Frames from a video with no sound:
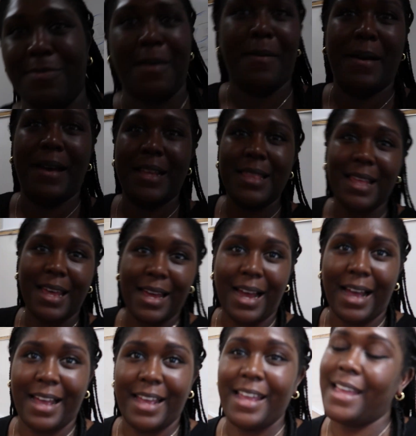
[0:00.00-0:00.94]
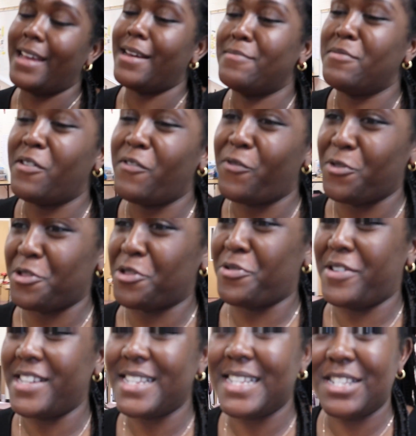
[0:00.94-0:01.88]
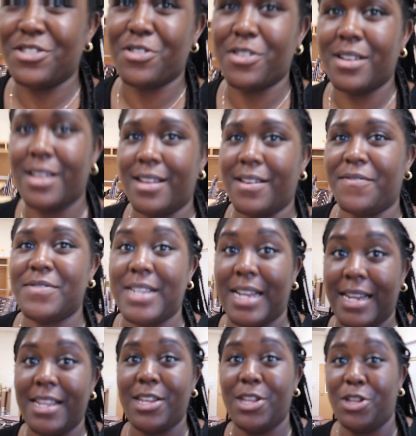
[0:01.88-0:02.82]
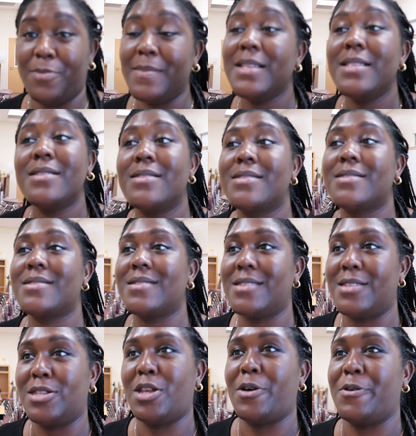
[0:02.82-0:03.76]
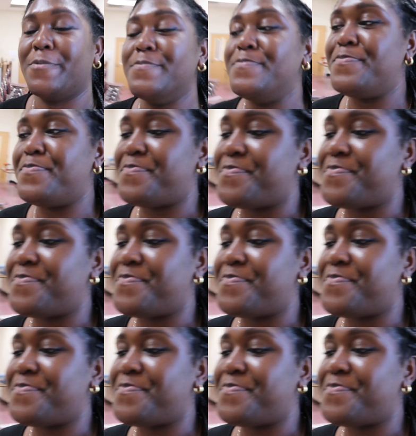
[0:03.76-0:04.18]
my mind that i am a fourth grade teacher of tiny humans so